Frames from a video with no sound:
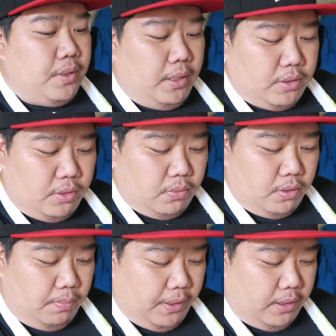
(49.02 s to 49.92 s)
yeah, so we're
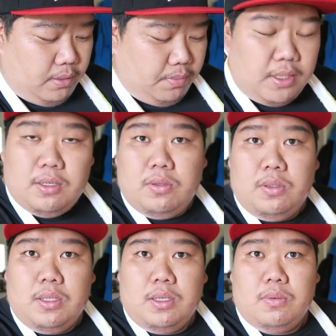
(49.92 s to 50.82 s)
gonna pack it up now,
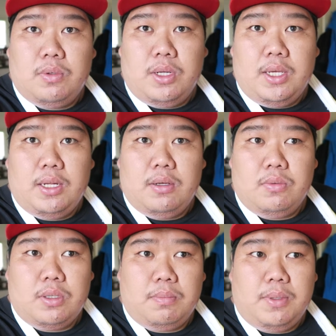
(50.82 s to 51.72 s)
and we're gonna head out.
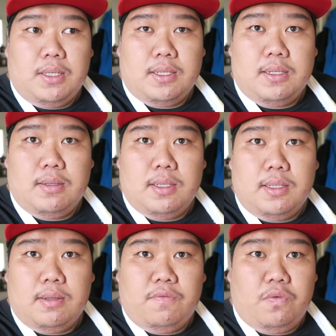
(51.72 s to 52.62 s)
We're gonna meet a
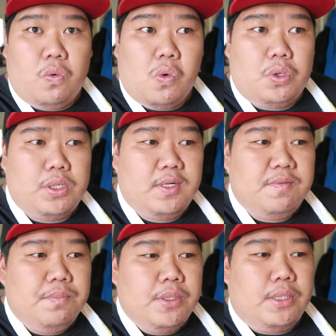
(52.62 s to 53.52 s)
client at four
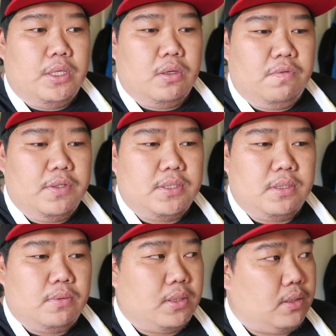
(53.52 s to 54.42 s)
in the office,
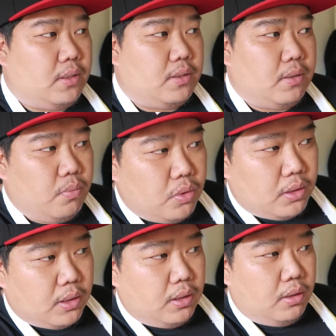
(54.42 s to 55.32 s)
and I'm gonna get some
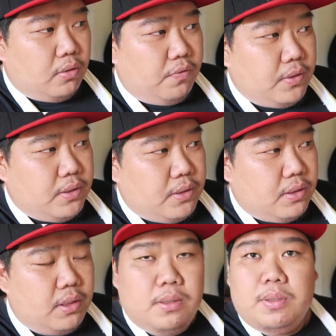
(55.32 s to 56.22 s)
work done in the
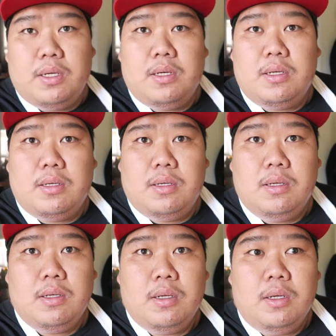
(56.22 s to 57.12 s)
office uh,
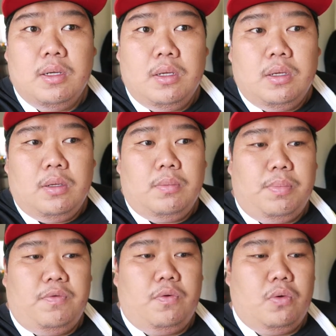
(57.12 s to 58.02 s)

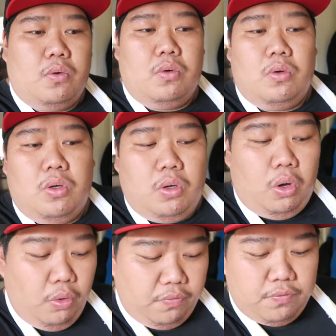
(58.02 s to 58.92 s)
before
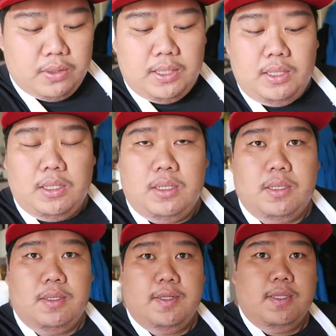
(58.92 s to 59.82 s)
hopefully.
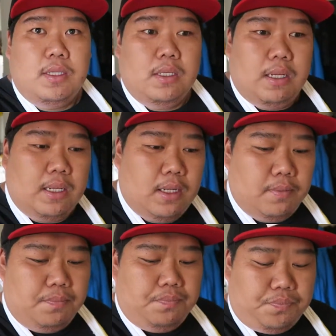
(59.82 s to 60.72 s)

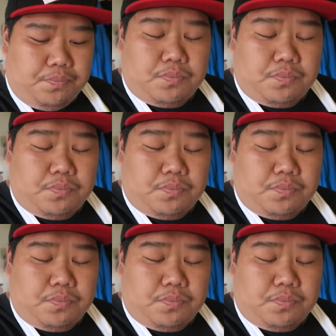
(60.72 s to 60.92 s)
Um,